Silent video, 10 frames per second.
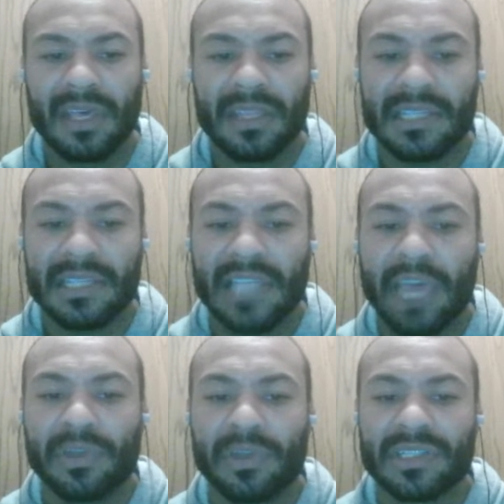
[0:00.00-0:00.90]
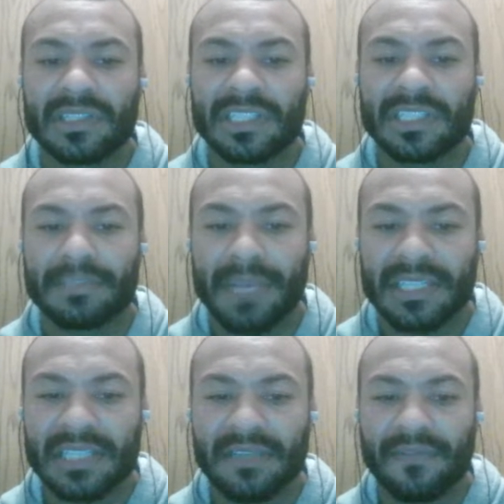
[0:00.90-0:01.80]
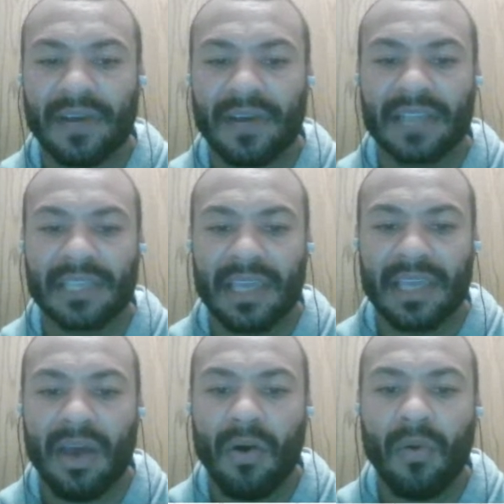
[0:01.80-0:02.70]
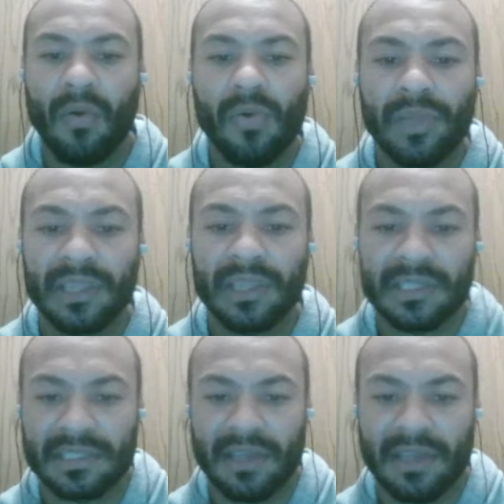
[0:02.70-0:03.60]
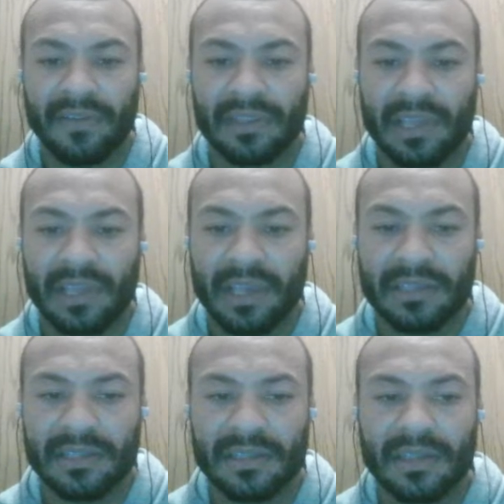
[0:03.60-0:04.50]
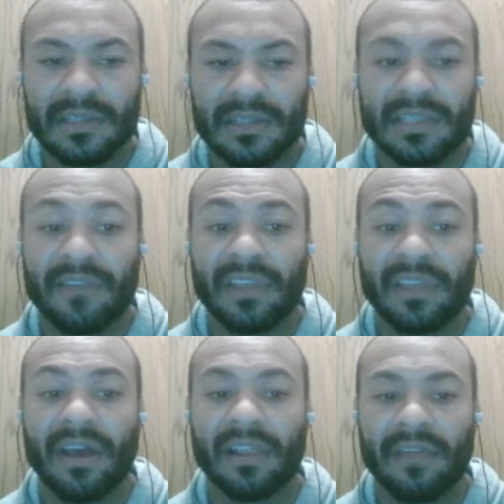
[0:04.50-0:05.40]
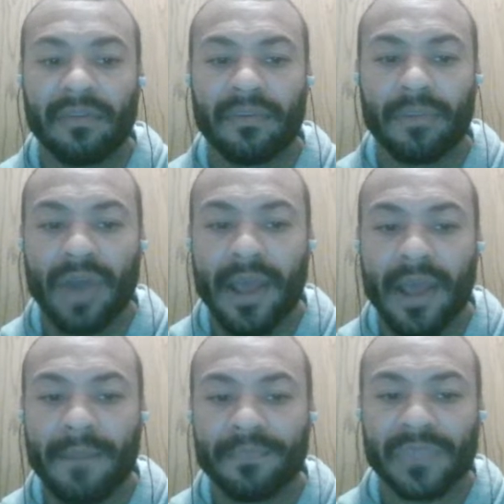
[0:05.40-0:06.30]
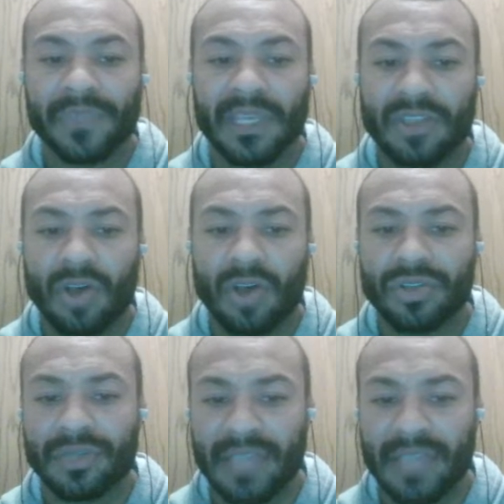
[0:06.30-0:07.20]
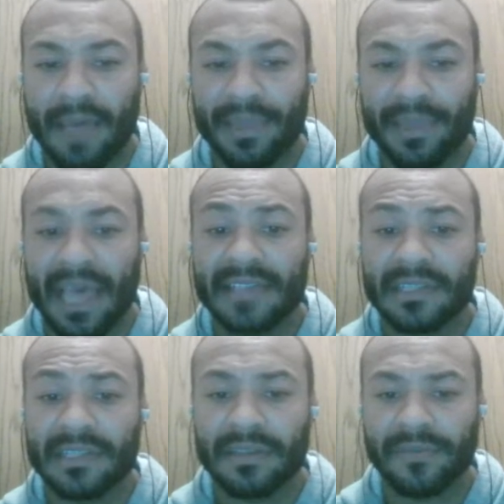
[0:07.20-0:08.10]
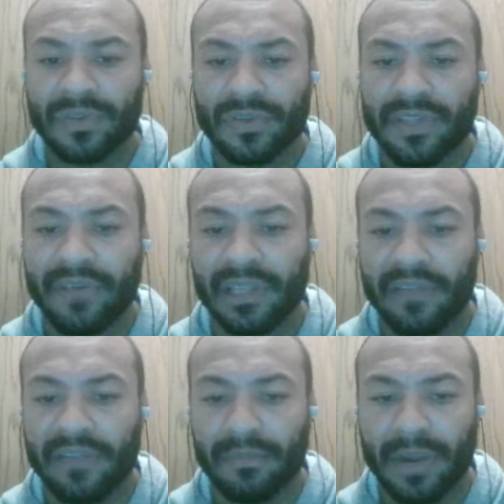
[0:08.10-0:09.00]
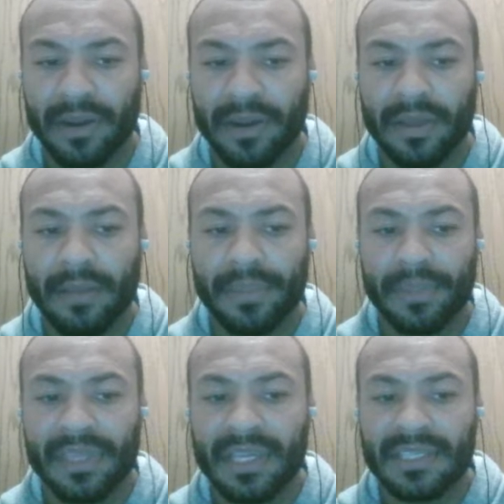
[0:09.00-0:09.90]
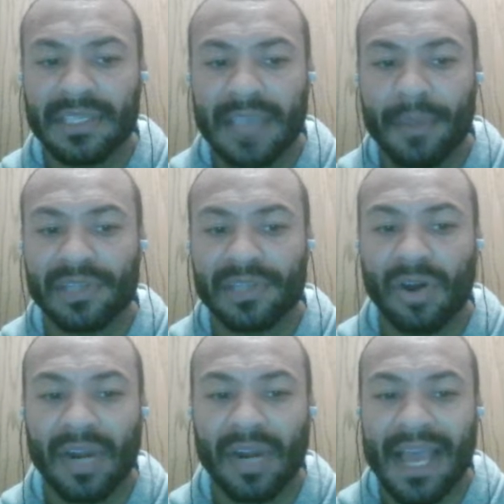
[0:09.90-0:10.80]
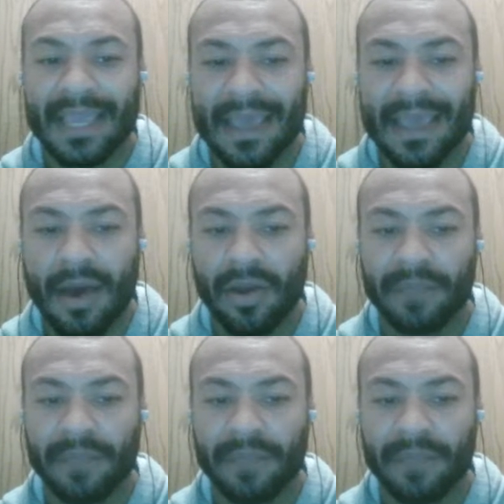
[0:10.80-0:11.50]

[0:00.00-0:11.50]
This language is to specify to count only the 7 days. The seventh day of unleavened bread is also a Sabbath, as is the first day of unleavened bread. But these Sabbaths are not counted.